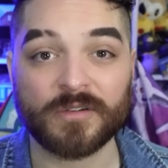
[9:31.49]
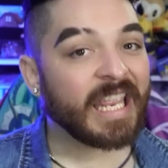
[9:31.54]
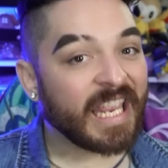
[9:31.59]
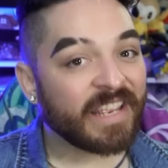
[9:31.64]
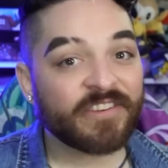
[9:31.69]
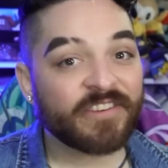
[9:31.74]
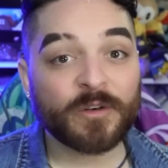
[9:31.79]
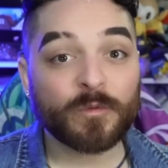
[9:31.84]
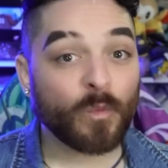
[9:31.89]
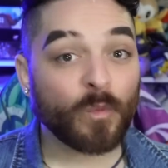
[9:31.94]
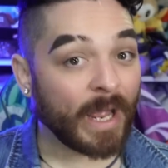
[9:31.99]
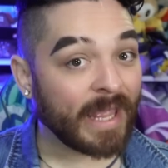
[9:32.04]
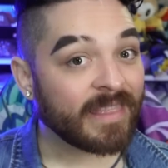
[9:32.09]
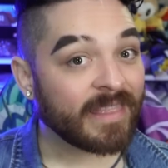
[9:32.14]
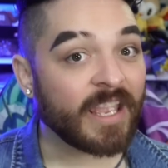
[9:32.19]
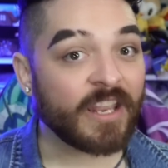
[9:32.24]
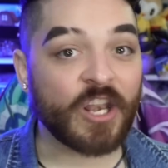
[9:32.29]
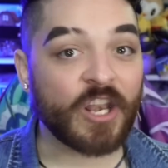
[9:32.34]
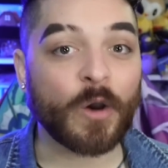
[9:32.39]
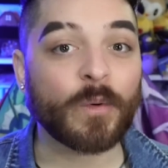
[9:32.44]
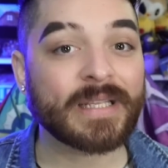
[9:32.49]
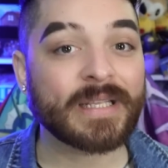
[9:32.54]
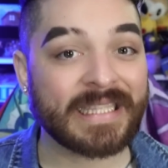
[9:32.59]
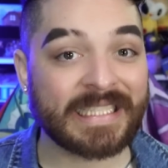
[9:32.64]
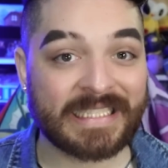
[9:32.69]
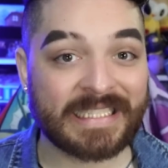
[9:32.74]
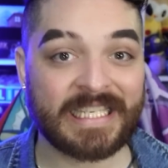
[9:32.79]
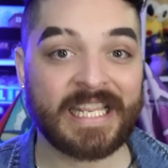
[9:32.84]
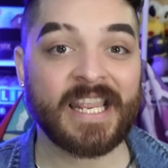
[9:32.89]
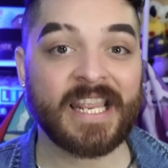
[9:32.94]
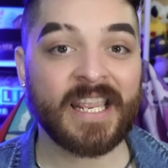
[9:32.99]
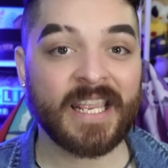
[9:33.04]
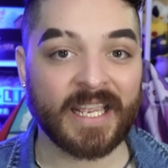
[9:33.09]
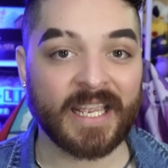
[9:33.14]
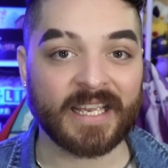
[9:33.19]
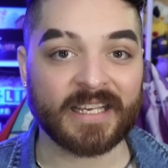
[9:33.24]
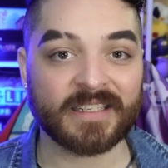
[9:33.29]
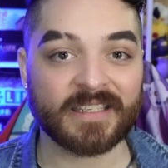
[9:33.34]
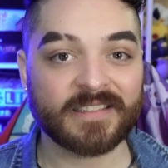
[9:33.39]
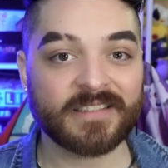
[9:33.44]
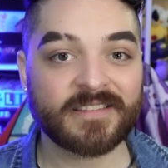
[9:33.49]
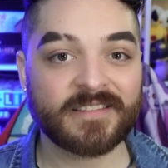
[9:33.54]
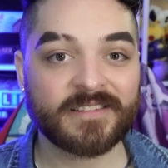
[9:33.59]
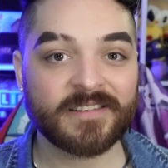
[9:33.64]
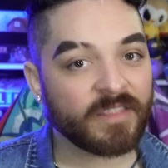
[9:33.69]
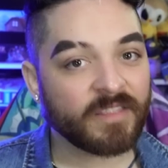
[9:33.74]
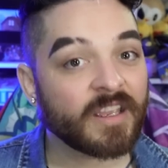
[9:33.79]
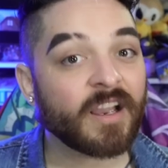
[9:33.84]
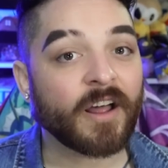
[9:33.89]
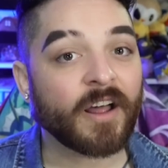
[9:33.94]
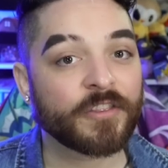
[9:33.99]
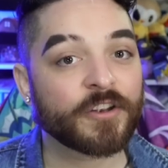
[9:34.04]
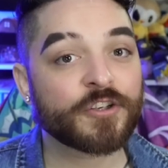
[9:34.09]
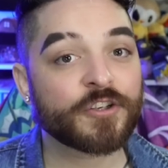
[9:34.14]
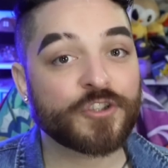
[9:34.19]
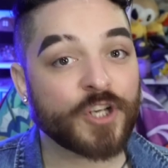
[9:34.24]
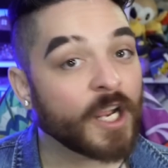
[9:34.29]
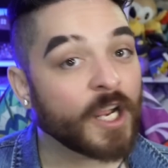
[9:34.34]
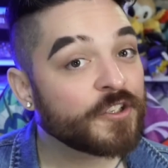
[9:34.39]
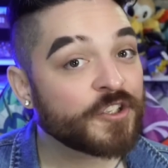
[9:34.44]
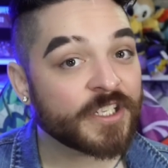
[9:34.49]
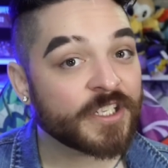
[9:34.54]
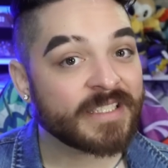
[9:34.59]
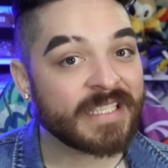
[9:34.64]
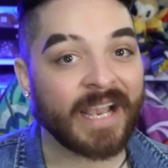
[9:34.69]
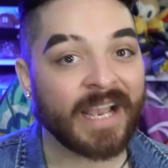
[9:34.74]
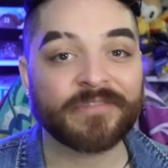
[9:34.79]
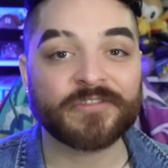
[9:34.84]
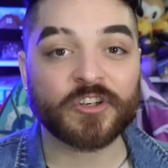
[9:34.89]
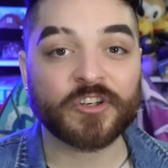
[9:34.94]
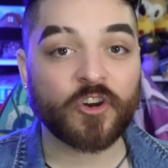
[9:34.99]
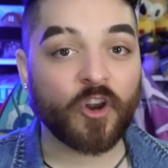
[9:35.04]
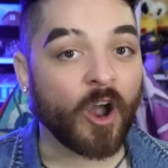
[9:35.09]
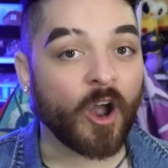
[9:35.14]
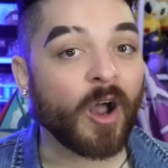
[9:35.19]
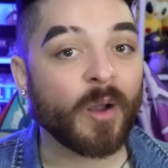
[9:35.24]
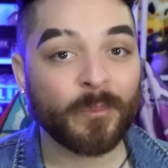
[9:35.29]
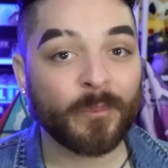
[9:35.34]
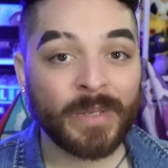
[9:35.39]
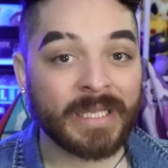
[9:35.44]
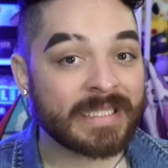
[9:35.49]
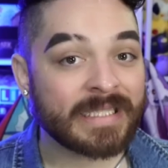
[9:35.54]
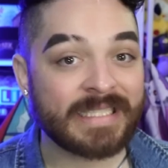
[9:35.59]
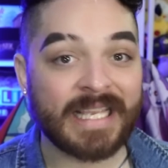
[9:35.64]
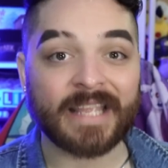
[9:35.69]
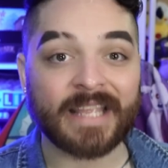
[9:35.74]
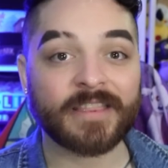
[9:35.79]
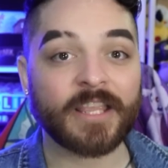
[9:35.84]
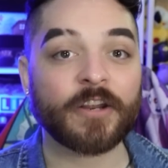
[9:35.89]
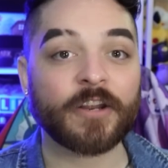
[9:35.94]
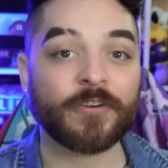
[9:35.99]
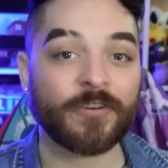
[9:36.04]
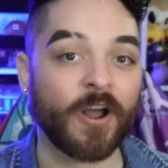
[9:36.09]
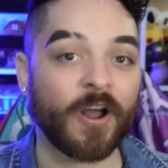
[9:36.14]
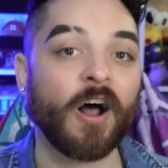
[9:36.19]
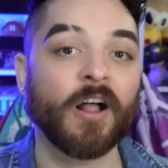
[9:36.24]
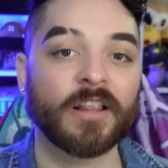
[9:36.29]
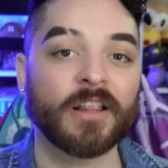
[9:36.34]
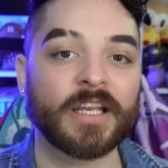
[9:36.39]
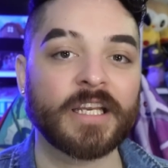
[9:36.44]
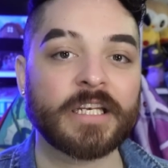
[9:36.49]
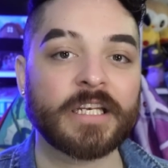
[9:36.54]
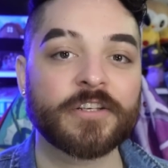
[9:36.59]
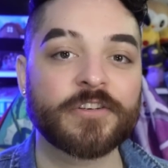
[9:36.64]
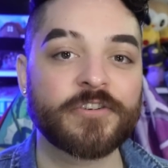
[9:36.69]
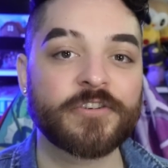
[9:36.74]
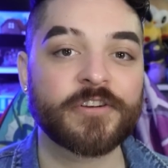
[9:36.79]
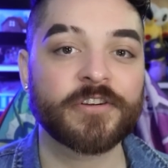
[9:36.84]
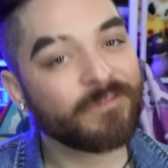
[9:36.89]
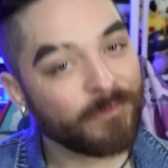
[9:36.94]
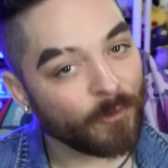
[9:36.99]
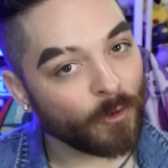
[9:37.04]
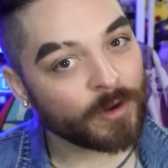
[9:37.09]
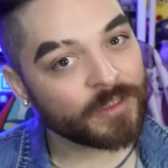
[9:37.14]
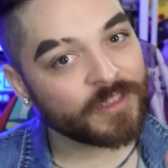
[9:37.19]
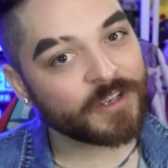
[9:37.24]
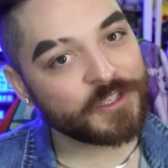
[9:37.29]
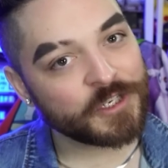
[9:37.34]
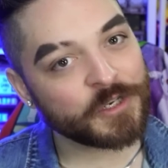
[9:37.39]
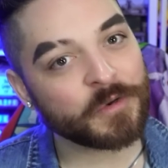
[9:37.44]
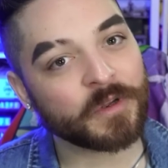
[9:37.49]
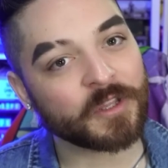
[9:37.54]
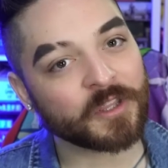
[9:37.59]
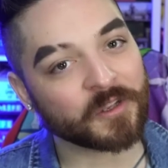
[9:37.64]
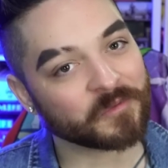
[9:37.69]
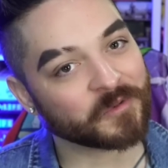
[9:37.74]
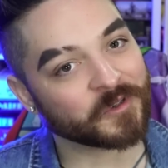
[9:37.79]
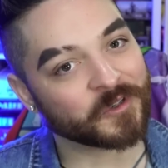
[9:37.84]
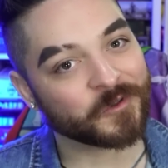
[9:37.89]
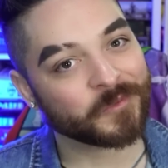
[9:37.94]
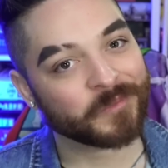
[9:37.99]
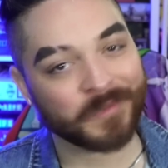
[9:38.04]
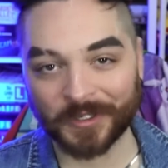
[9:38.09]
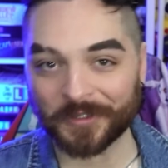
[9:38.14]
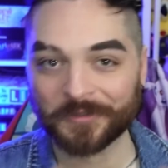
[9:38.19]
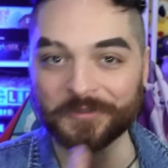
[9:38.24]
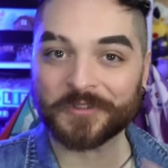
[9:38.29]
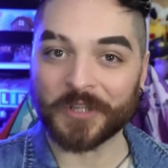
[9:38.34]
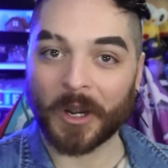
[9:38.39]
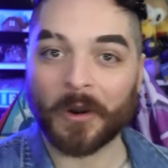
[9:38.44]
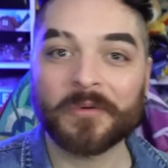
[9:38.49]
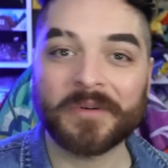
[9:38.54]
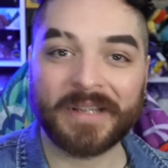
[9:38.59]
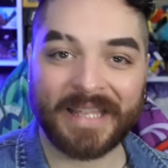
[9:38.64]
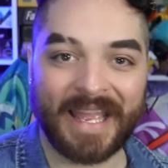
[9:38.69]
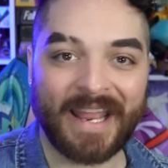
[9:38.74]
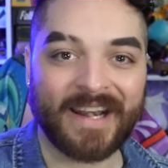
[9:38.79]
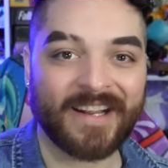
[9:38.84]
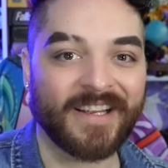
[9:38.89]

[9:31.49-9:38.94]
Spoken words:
Even when they know what the tea is, the other judges have to compensate their knowledge for the two in the room who don't get